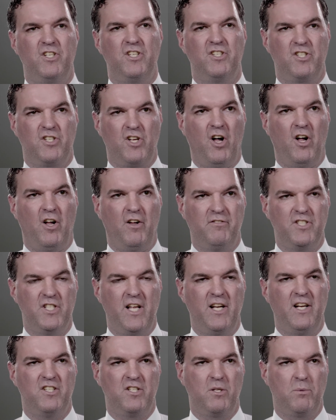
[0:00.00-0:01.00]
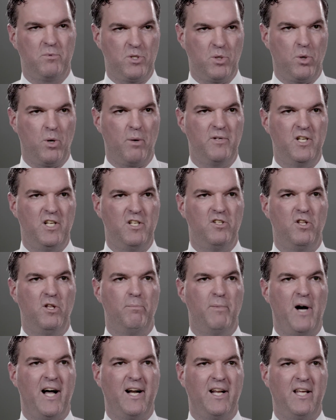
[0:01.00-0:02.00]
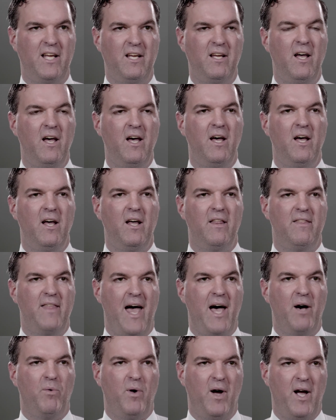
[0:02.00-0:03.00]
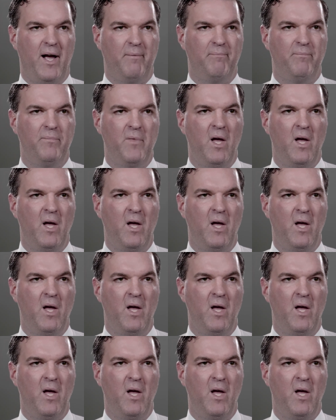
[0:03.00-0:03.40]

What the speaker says: dissolves and is absorbed into the body that way.